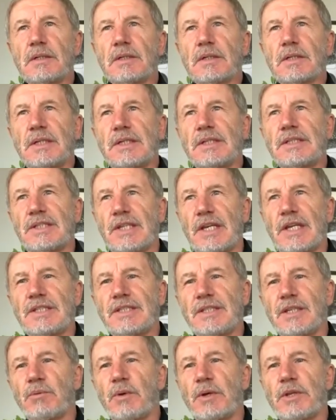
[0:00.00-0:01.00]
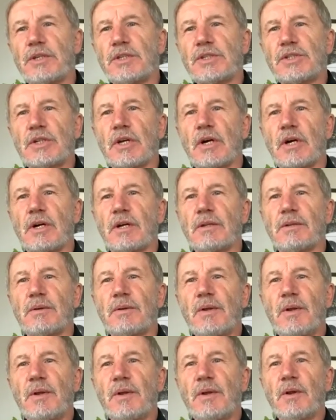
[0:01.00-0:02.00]
conceited when you start
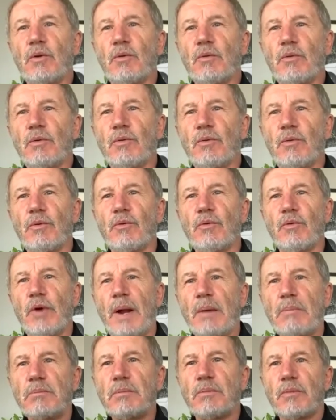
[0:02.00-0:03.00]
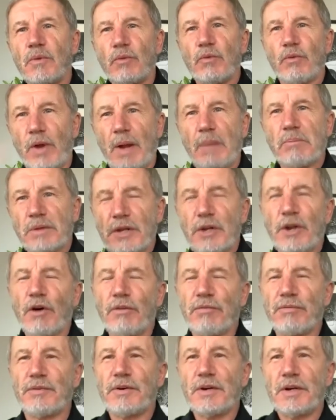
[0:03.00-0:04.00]
rambling
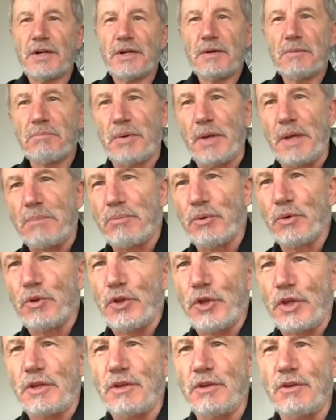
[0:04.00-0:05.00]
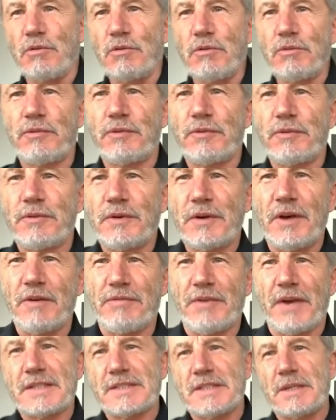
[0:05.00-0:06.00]
off people that you've
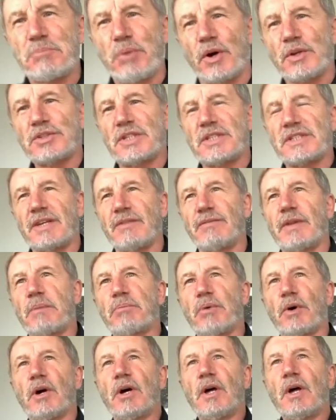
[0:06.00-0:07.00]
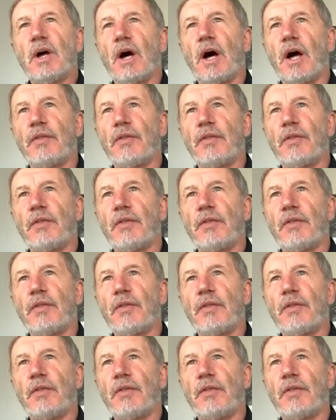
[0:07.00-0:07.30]
affected positively. But I